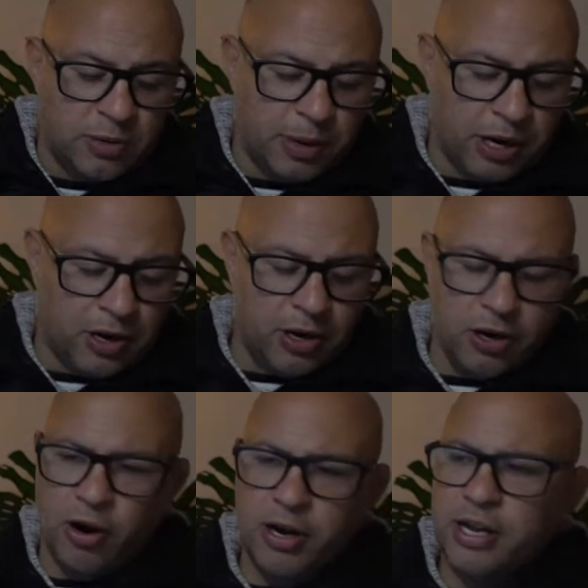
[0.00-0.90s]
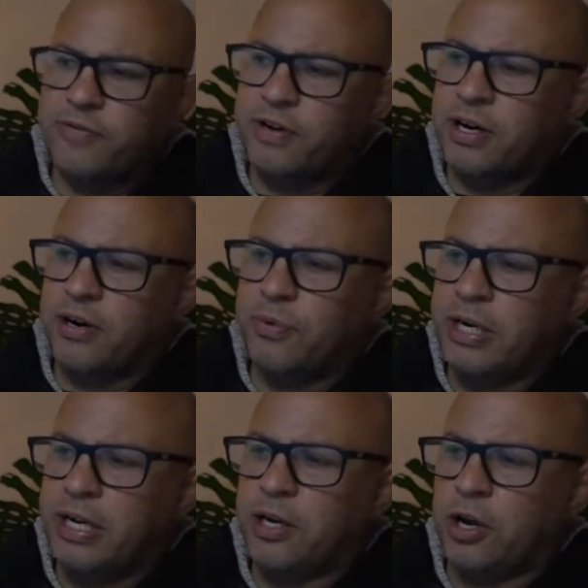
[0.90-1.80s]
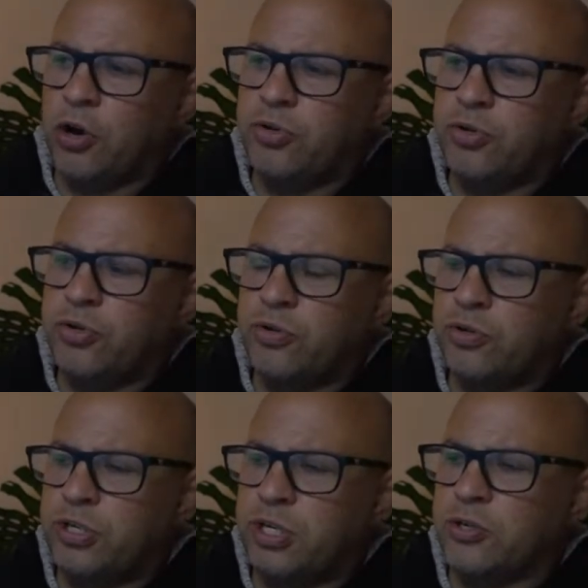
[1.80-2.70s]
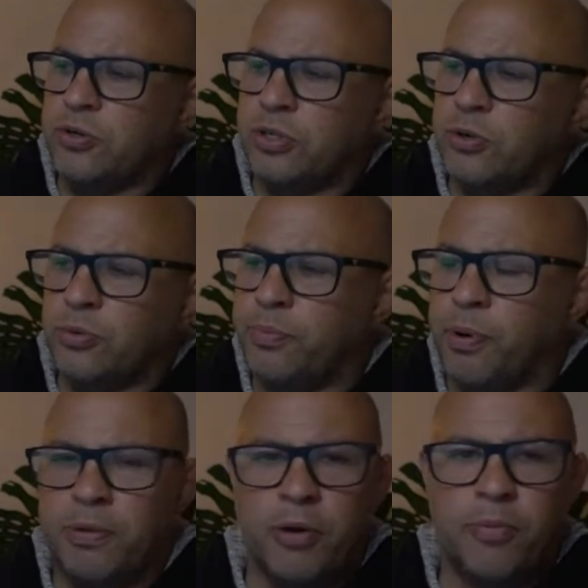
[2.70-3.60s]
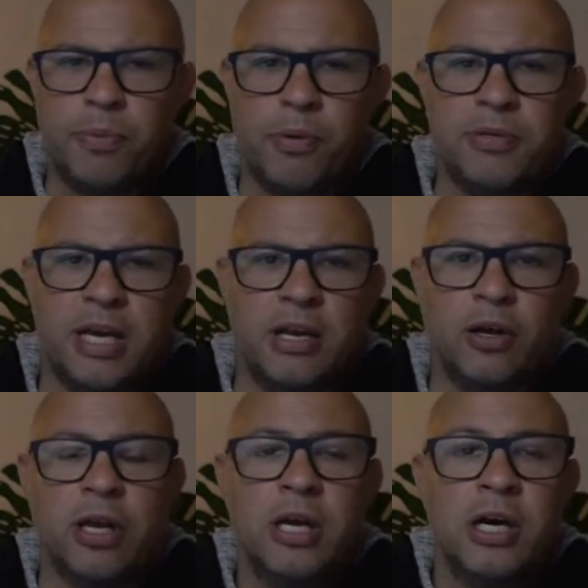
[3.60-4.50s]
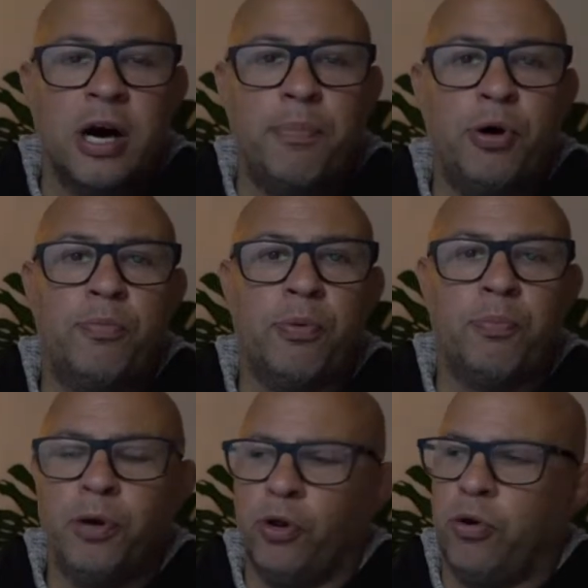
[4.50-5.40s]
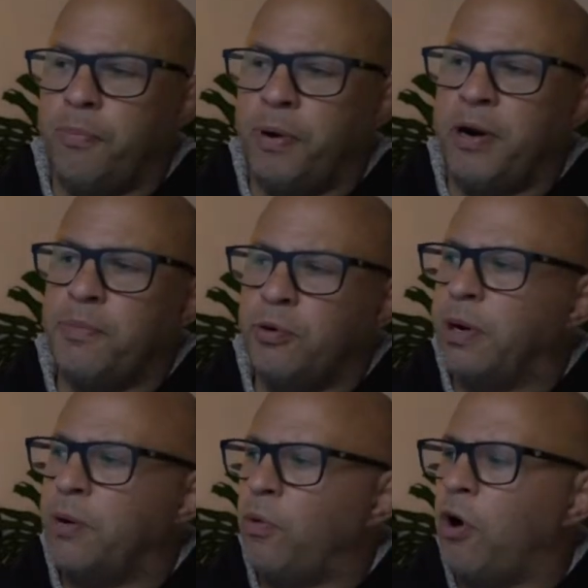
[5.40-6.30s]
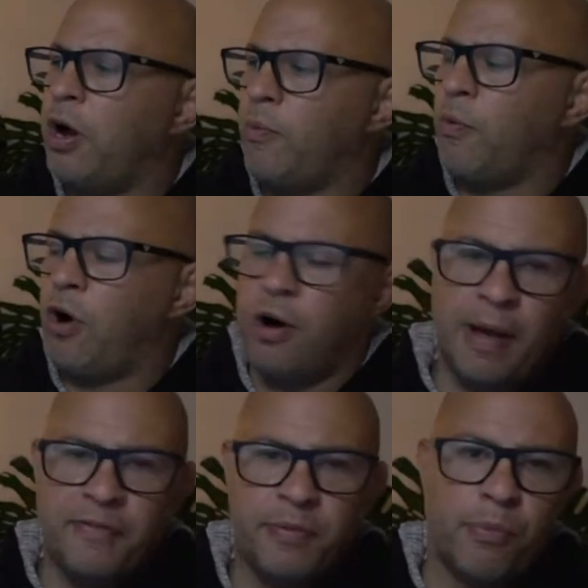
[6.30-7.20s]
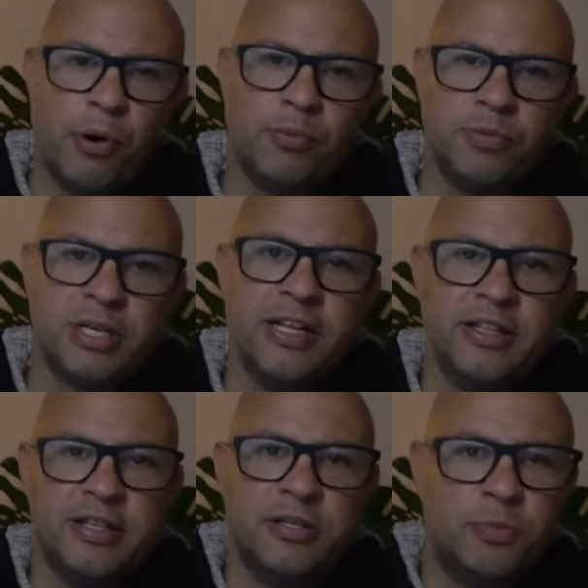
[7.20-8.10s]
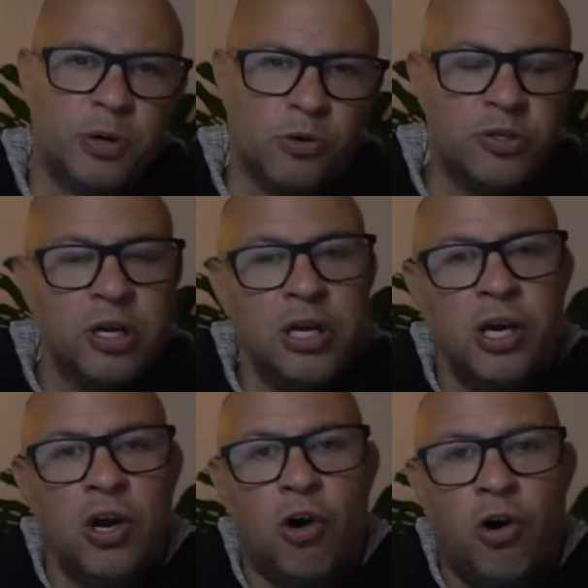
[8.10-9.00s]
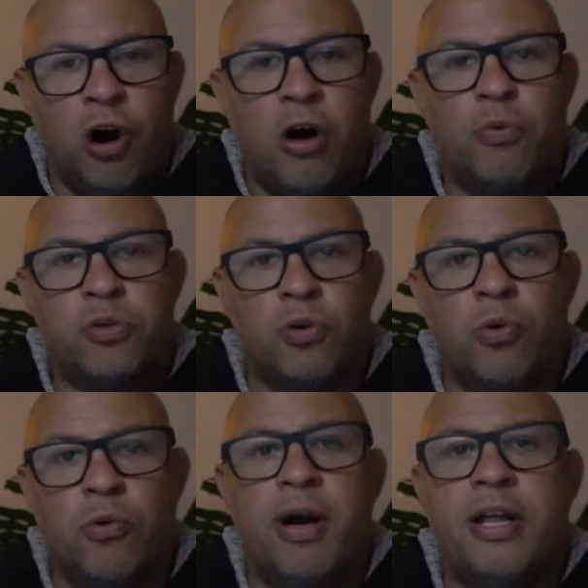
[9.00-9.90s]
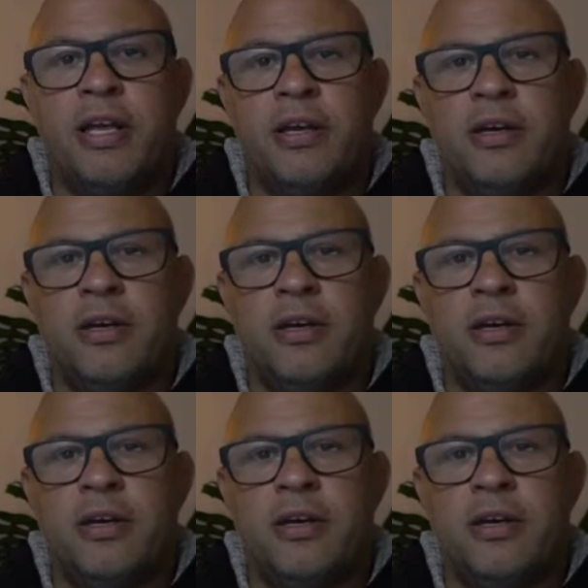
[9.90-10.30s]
but I never really coached jujitsu until I'd probably say like a purple belt or a brown belt. But why I'm having problems saying this is because I was already